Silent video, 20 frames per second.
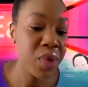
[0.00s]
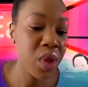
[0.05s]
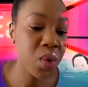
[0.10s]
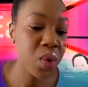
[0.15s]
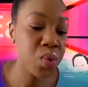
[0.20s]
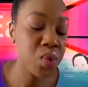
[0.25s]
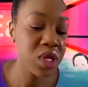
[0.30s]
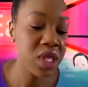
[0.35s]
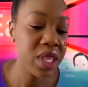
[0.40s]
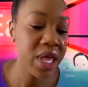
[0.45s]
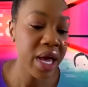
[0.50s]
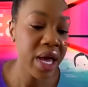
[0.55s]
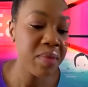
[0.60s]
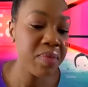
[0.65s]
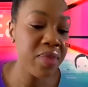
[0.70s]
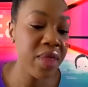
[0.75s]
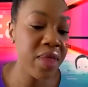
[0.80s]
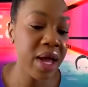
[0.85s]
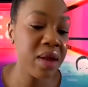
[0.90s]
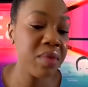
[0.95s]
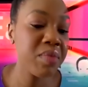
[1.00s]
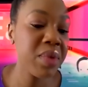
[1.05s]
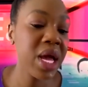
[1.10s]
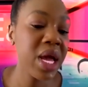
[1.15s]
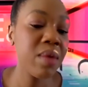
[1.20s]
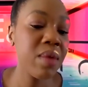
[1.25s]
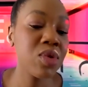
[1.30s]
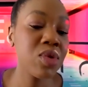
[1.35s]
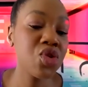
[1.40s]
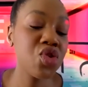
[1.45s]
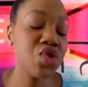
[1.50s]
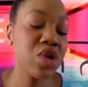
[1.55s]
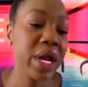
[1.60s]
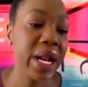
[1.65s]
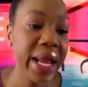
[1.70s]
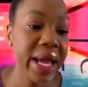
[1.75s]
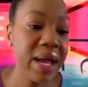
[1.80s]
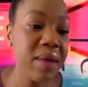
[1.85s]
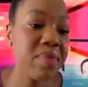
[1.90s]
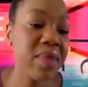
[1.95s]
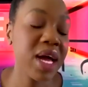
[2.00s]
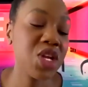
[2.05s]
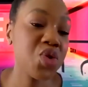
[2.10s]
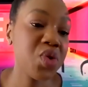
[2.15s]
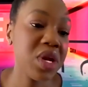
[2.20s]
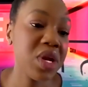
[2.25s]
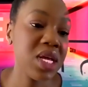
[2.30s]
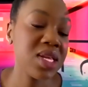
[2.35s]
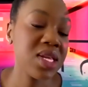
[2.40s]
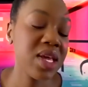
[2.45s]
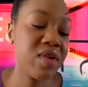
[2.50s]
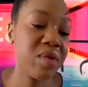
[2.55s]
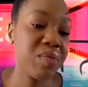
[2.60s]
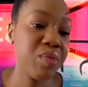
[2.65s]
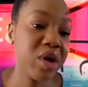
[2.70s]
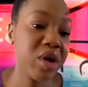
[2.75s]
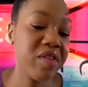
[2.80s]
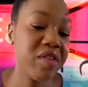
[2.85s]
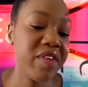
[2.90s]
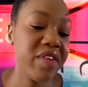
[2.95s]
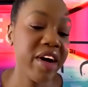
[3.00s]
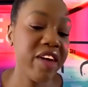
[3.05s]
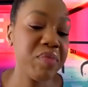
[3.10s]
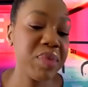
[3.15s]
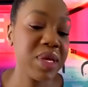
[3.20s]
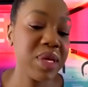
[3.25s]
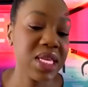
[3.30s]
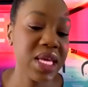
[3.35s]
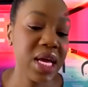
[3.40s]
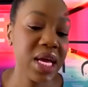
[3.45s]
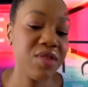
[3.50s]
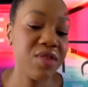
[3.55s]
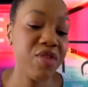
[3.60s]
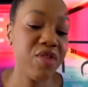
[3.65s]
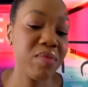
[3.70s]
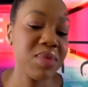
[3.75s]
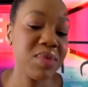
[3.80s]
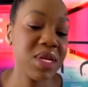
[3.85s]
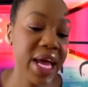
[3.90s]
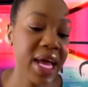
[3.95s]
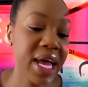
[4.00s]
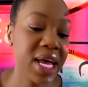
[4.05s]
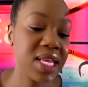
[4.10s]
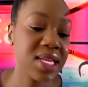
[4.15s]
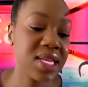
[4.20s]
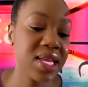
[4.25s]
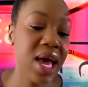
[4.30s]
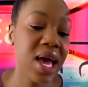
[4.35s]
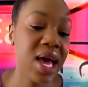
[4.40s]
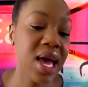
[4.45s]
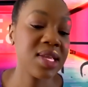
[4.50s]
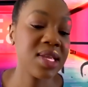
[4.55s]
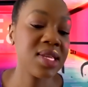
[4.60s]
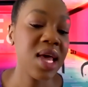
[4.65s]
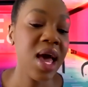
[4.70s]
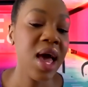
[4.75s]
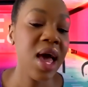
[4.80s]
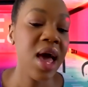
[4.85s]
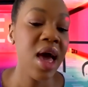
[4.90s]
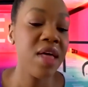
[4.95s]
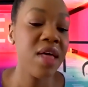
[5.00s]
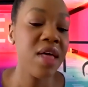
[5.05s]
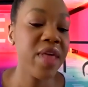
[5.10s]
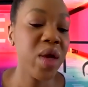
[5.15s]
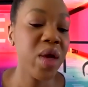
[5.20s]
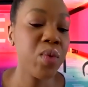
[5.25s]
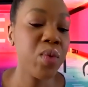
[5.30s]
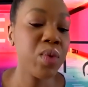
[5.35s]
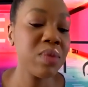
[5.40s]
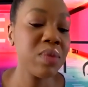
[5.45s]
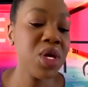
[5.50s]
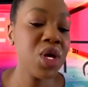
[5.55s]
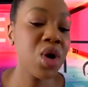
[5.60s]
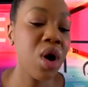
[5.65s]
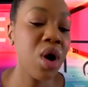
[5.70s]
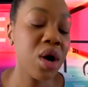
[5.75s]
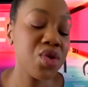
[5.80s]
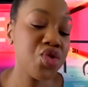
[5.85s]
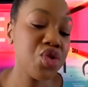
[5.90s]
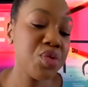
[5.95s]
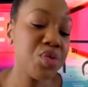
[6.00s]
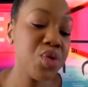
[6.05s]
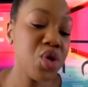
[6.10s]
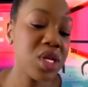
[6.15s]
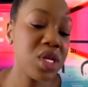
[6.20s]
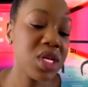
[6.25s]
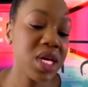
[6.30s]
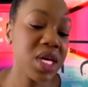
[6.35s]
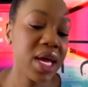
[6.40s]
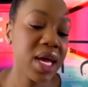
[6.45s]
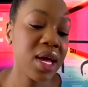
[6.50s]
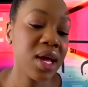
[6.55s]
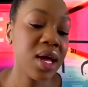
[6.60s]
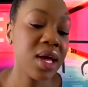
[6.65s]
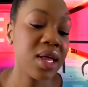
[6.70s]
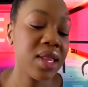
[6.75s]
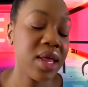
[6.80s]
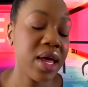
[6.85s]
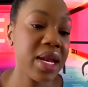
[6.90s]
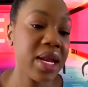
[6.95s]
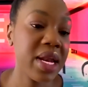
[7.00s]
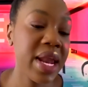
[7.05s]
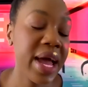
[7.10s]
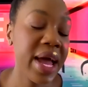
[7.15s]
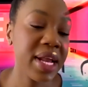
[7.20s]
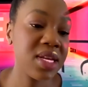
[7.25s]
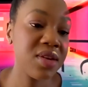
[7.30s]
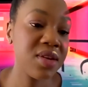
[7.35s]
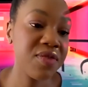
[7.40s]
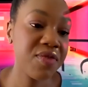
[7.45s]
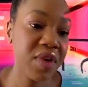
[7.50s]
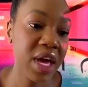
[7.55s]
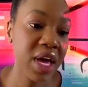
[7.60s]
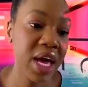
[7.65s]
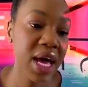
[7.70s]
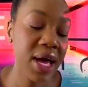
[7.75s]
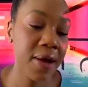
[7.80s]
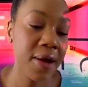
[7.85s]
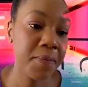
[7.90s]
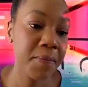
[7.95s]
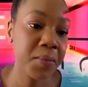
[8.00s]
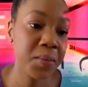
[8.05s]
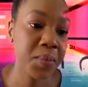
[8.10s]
Would they then be able to claim that 27.5% from tax, as they will be contributing a net figure?